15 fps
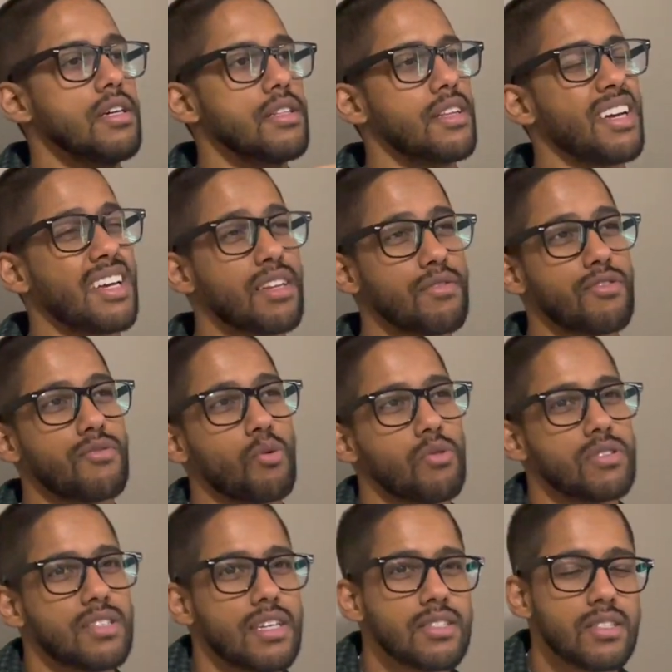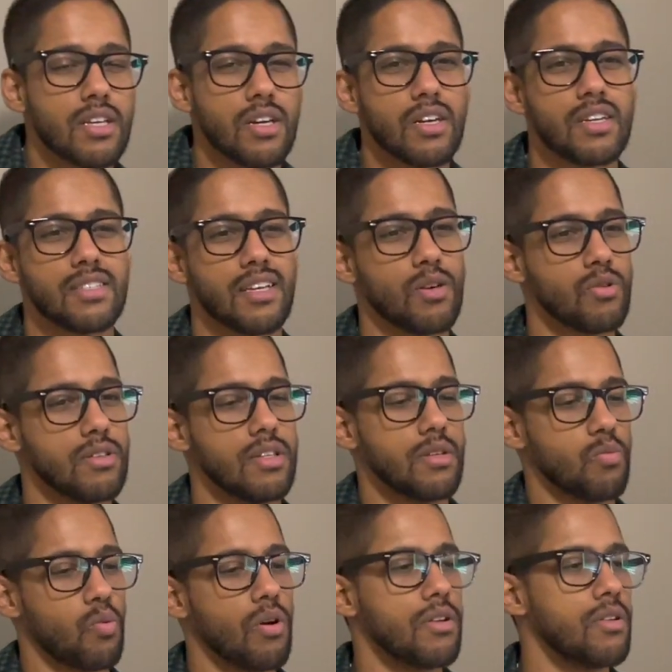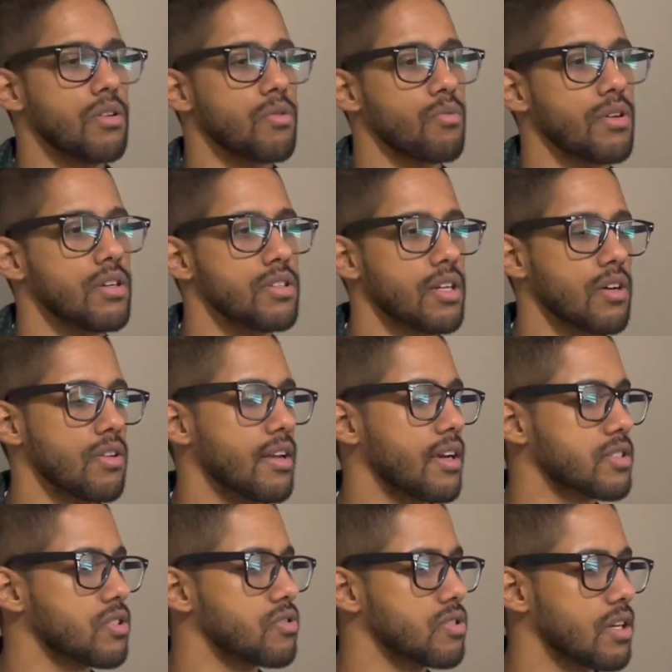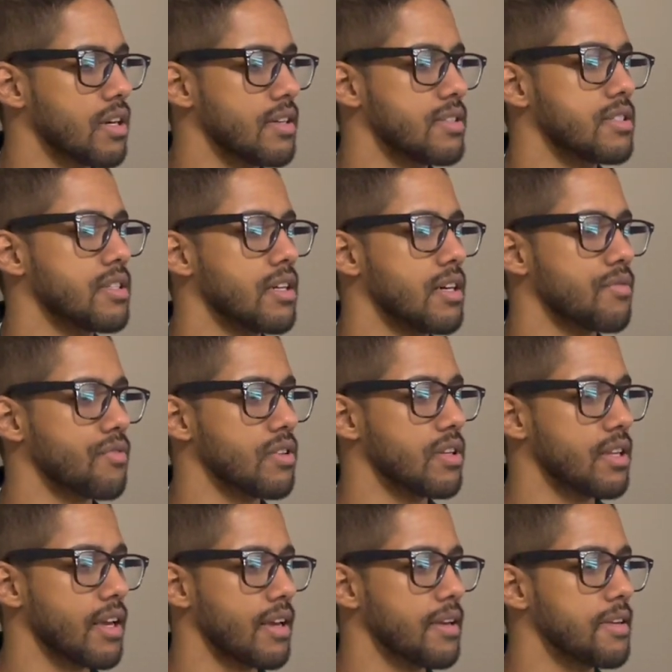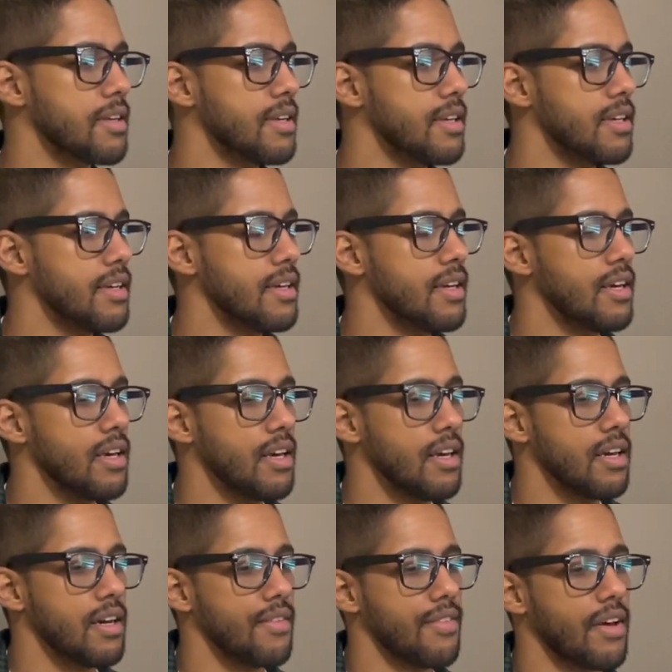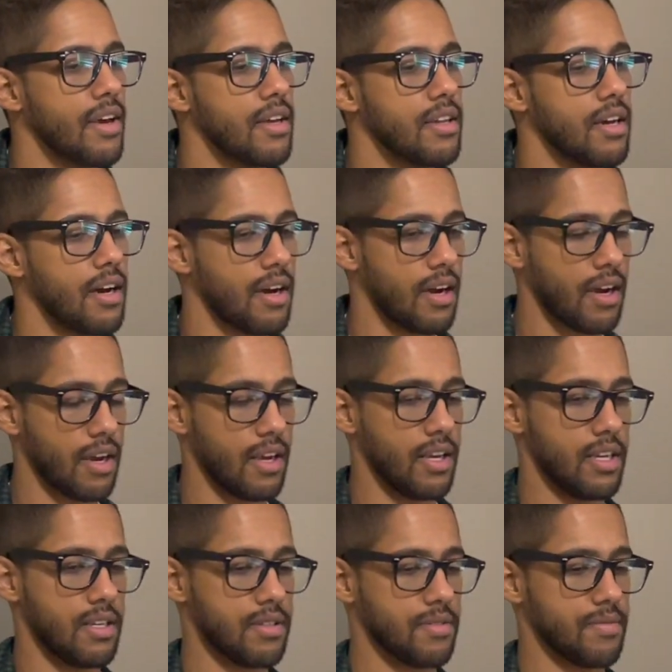I think I did 4 sets there because I only did 1 rear delt exercise for the day. And then I